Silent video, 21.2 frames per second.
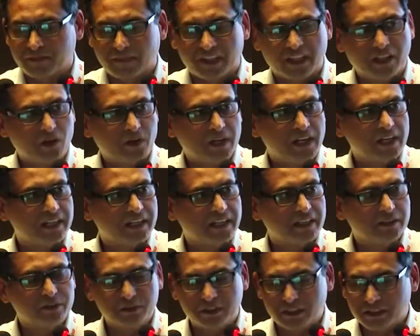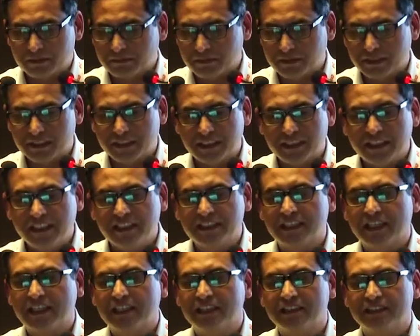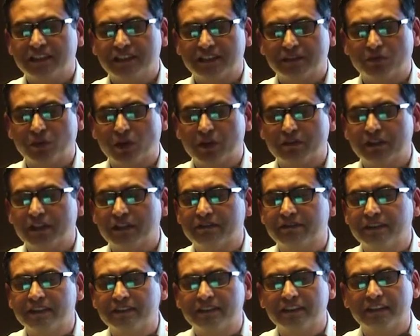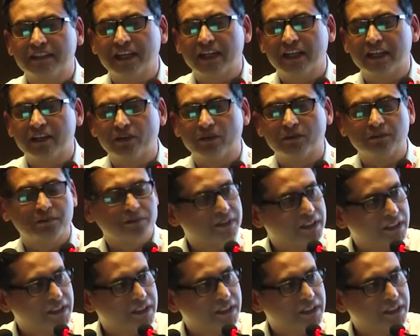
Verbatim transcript: Now I'll take you the key challenges what we are facing right now.